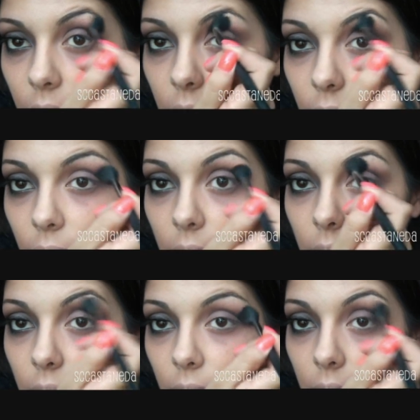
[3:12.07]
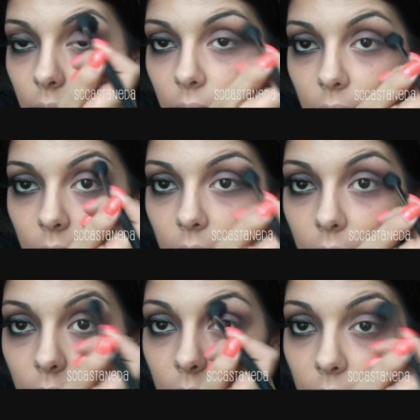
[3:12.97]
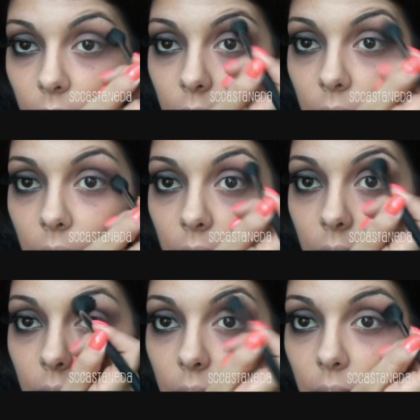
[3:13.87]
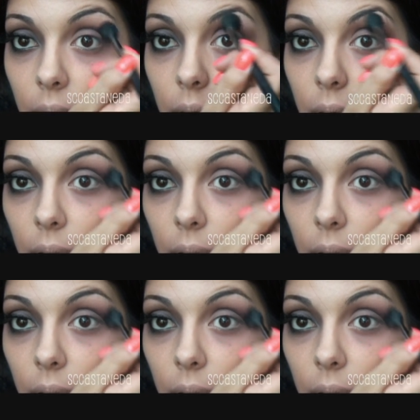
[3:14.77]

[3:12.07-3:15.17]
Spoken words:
Nothing is said.